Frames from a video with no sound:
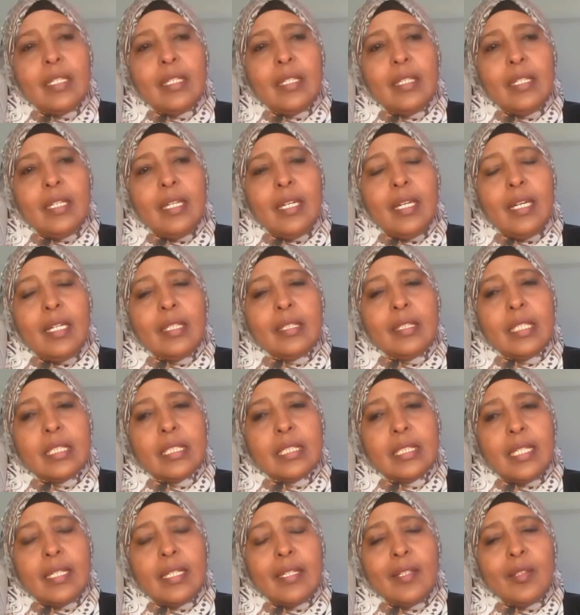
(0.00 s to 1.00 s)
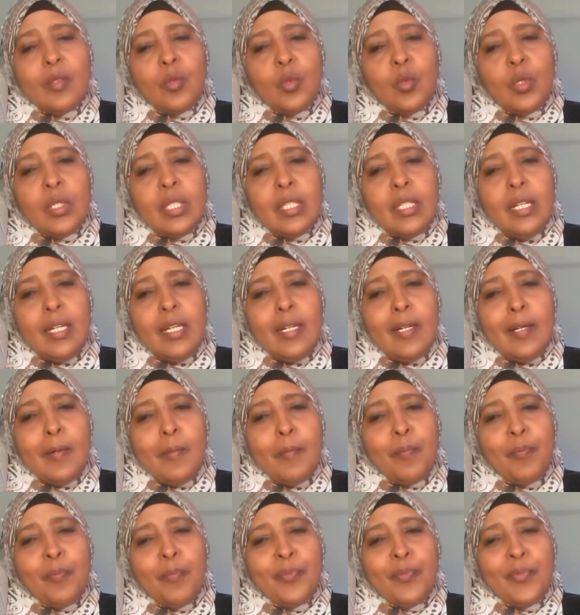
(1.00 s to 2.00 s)
and the second one,
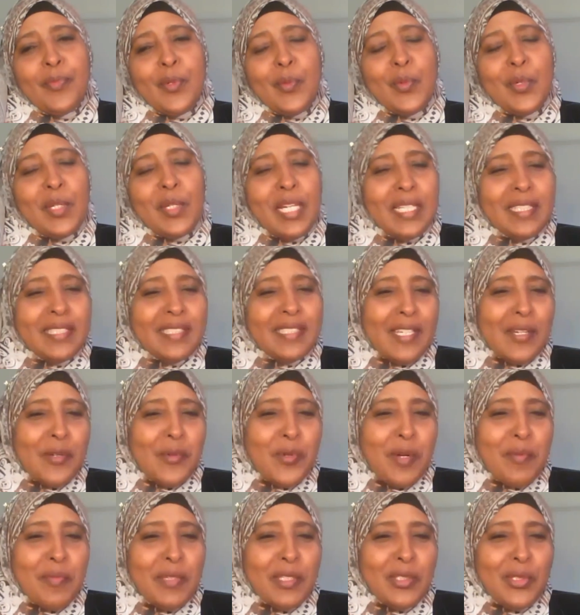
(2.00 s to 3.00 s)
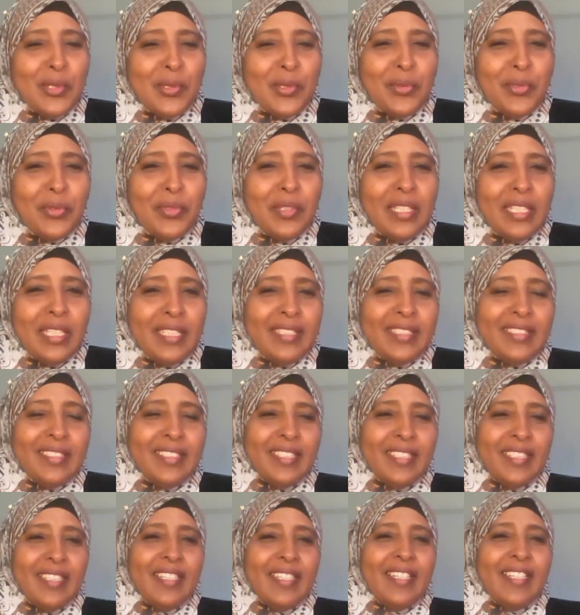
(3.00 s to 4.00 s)
when I say women should lead,
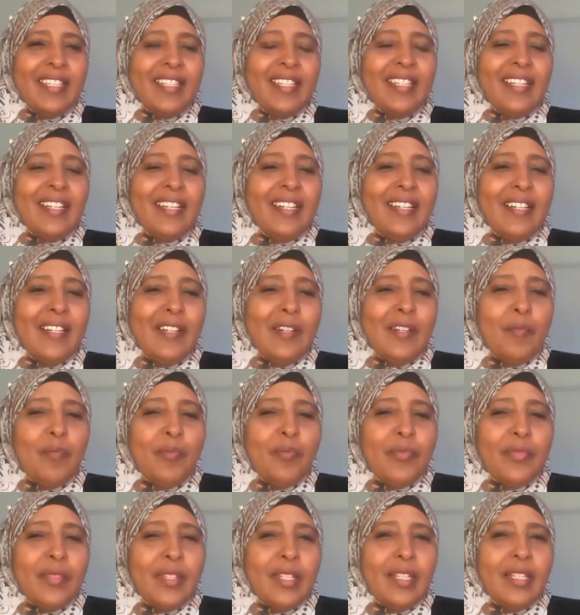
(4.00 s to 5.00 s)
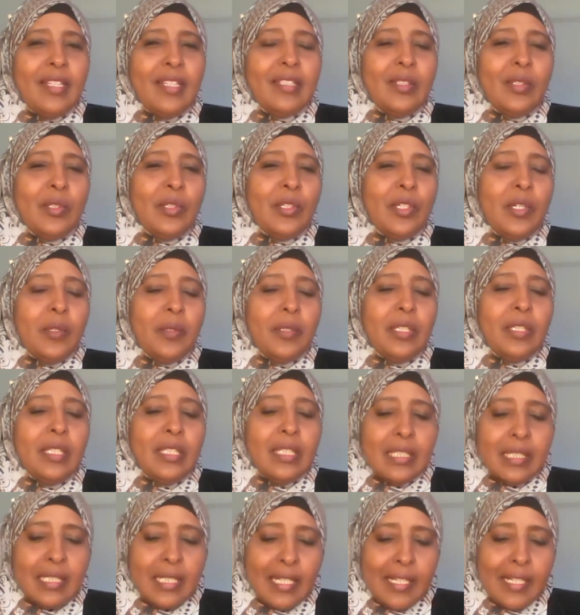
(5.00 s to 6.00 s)
in
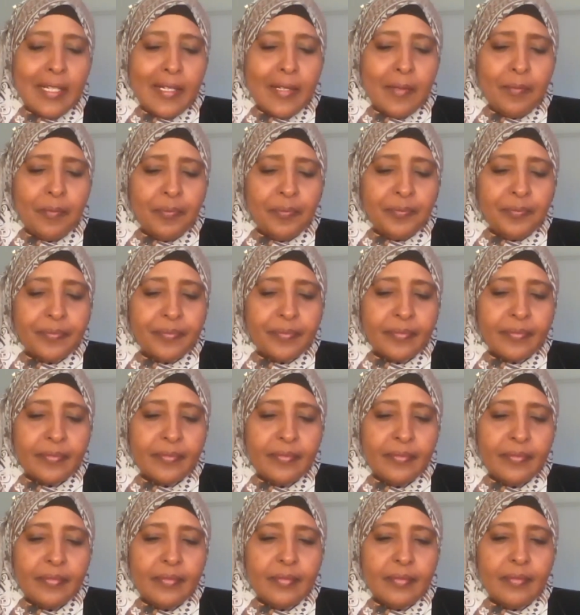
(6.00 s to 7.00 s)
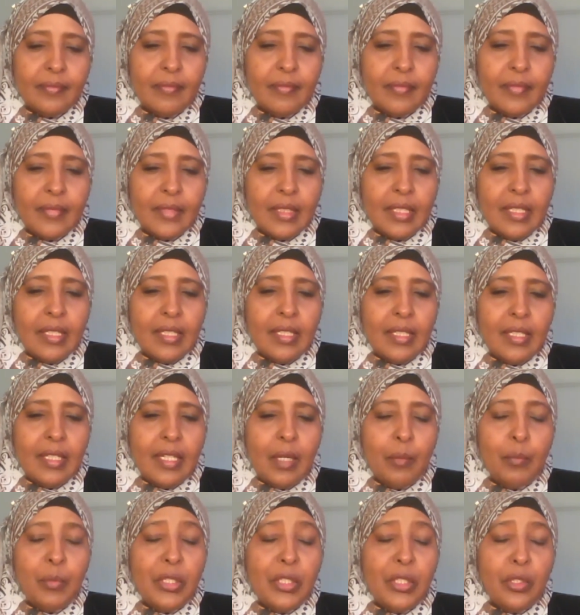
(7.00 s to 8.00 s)
Islam,
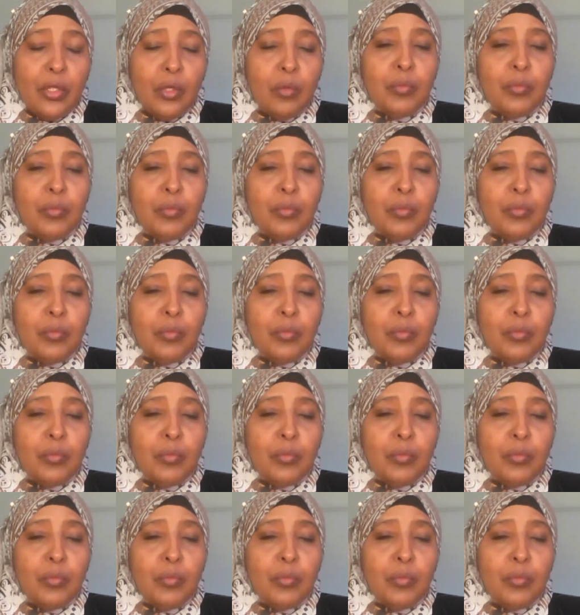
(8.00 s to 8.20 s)
Amirul